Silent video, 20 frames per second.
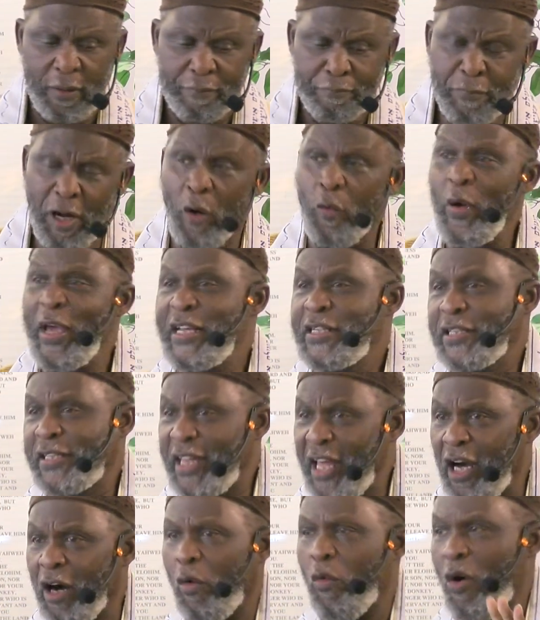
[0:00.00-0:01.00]
But we
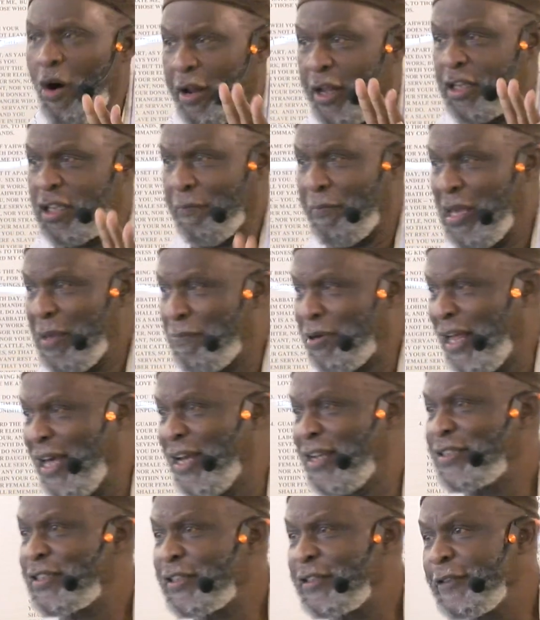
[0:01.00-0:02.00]
still wanted to be
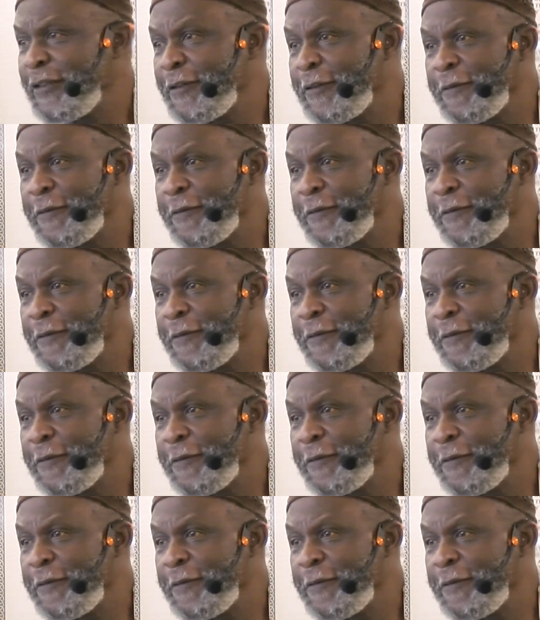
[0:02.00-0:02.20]
blessed.